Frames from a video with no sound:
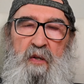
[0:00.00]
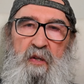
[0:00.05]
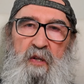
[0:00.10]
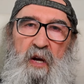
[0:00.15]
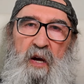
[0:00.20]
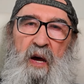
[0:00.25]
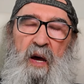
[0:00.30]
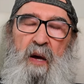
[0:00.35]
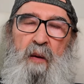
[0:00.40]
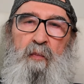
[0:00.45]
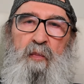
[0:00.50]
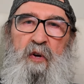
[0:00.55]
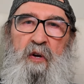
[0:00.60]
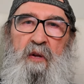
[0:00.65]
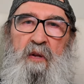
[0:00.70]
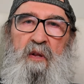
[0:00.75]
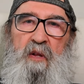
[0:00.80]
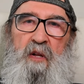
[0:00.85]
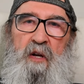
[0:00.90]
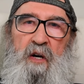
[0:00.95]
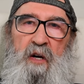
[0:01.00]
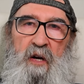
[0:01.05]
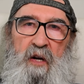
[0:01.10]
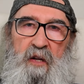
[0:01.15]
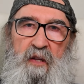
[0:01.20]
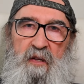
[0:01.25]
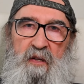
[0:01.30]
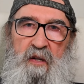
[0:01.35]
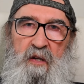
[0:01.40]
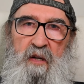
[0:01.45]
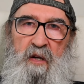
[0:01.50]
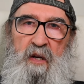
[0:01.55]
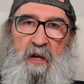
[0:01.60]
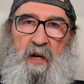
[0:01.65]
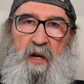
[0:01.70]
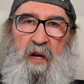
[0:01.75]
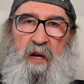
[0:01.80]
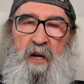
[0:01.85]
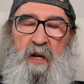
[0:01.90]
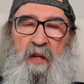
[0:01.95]
the ambient light
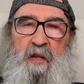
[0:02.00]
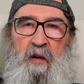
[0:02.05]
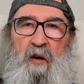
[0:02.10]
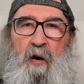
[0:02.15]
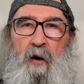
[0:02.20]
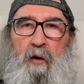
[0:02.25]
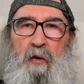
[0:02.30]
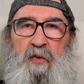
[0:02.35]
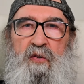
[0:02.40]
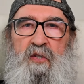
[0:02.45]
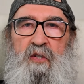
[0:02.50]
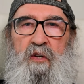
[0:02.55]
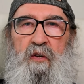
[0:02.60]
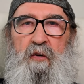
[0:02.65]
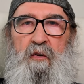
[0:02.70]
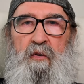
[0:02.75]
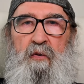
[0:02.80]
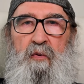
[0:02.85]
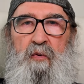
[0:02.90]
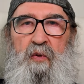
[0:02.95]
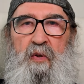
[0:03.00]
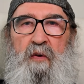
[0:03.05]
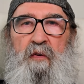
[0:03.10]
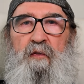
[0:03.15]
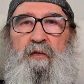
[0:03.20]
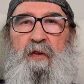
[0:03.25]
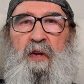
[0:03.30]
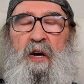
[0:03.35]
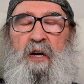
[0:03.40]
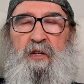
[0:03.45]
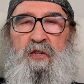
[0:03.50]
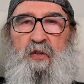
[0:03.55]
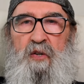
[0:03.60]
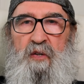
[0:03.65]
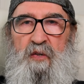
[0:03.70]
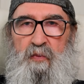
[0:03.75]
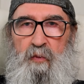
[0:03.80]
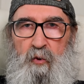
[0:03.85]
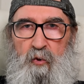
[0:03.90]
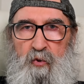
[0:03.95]
and also the flash
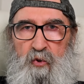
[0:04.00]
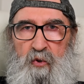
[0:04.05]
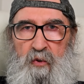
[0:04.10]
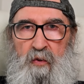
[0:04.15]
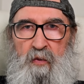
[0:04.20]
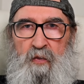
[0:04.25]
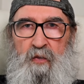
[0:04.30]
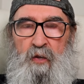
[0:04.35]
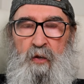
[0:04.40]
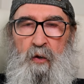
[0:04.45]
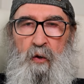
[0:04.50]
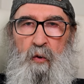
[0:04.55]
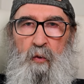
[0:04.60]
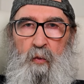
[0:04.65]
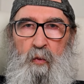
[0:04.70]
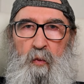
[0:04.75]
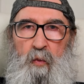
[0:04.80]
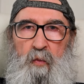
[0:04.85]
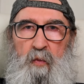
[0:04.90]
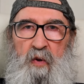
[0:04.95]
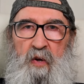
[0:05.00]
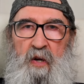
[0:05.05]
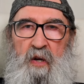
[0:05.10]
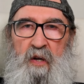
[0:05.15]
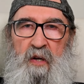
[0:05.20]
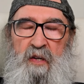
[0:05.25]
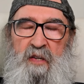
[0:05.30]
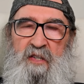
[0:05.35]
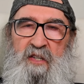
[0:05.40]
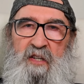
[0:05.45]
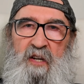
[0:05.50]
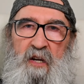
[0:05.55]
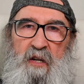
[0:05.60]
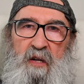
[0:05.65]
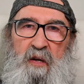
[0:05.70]
exposure. So we set